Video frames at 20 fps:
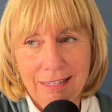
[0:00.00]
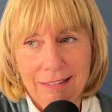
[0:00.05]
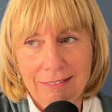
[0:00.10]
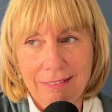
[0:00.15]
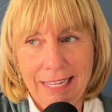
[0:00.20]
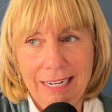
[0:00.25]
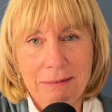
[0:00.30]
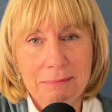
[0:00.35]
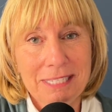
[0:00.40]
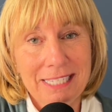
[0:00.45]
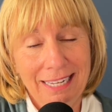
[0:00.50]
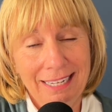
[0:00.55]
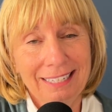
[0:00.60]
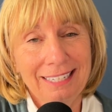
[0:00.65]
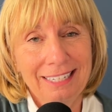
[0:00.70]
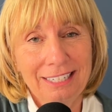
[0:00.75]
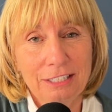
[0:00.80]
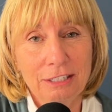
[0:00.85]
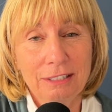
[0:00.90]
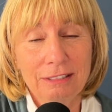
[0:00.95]
I'm saying
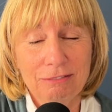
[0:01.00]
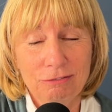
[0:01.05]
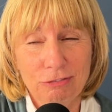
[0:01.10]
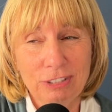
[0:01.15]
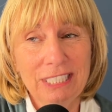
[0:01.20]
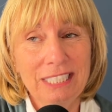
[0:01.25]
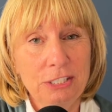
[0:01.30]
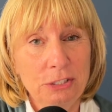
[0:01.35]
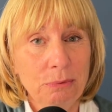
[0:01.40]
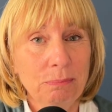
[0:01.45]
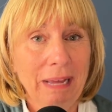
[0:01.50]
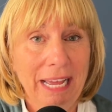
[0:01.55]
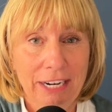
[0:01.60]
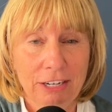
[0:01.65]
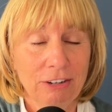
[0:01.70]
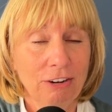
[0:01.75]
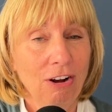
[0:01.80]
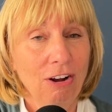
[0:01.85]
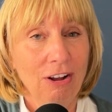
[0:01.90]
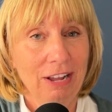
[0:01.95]
here really do
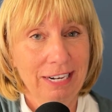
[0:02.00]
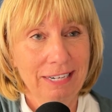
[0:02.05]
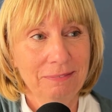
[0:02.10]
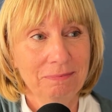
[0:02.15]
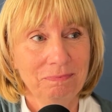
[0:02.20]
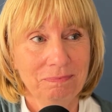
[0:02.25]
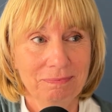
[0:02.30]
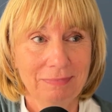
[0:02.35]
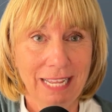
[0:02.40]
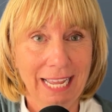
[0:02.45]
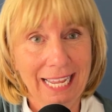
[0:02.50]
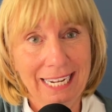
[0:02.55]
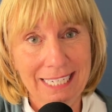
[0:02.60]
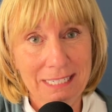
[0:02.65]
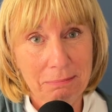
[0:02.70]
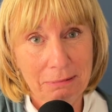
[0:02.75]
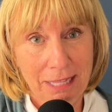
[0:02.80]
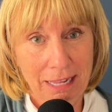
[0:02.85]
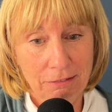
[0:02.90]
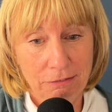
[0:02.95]
matter on any
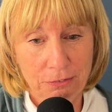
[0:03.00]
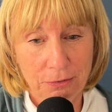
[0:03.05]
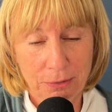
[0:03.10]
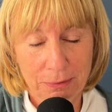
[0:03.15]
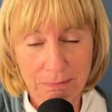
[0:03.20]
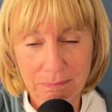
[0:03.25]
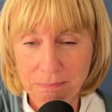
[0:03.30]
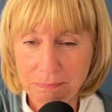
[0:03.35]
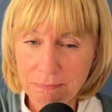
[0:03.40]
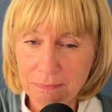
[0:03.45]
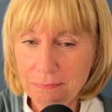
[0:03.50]
platform,